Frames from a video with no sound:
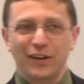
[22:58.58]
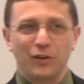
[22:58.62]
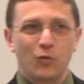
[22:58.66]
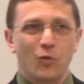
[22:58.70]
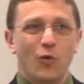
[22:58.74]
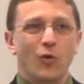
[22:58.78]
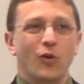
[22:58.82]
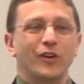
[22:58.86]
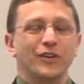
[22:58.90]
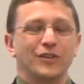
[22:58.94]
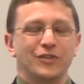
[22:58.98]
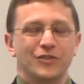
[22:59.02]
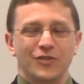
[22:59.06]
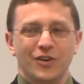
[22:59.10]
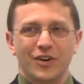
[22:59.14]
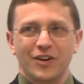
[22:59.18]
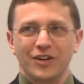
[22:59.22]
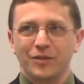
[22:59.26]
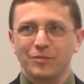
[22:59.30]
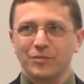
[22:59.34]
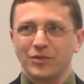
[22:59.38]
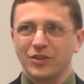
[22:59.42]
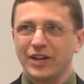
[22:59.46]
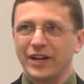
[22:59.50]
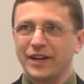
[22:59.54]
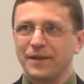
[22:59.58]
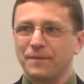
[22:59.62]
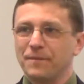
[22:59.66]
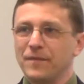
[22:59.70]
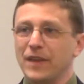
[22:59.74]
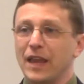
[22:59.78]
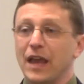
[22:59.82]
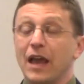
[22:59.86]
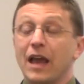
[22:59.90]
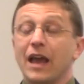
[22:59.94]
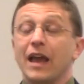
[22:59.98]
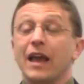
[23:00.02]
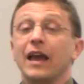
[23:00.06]
a warrant and draw your blood
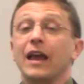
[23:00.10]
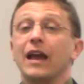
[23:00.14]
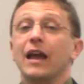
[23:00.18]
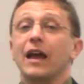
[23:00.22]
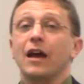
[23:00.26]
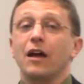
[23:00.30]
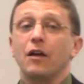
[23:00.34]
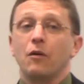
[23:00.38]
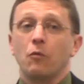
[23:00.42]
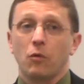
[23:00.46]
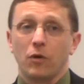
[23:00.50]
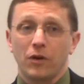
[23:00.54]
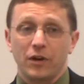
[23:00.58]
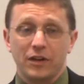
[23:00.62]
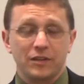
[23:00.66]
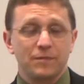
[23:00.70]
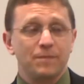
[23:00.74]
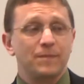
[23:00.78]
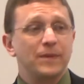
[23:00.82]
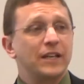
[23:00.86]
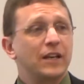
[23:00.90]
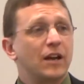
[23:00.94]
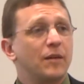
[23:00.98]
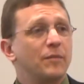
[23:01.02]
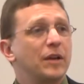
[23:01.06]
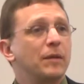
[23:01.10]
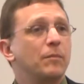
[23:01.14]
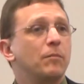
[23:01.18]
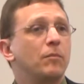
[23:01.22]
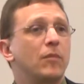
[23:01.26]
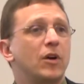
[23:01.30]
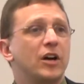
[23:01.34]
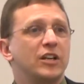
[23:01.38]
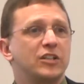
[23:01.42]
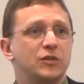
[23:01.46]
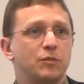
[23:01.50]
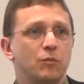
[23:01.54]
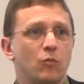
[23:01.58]
it's becoming
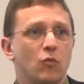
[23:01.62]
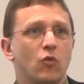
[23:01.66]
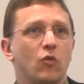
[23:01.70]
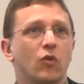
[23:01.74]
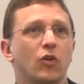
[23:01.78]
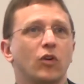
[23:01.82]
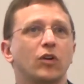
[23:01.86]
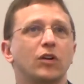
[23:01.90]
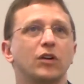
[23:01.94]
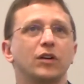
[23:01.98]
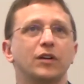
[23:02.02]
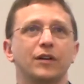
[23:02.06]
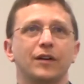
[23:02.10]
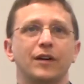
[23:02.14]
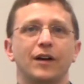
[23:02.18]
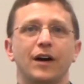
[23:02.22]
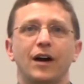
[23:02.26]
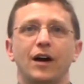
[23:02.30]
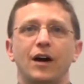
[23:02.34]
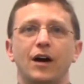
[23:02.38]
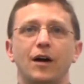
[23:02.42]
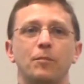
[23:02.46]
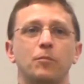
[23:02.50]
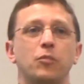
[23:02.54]
much more uh,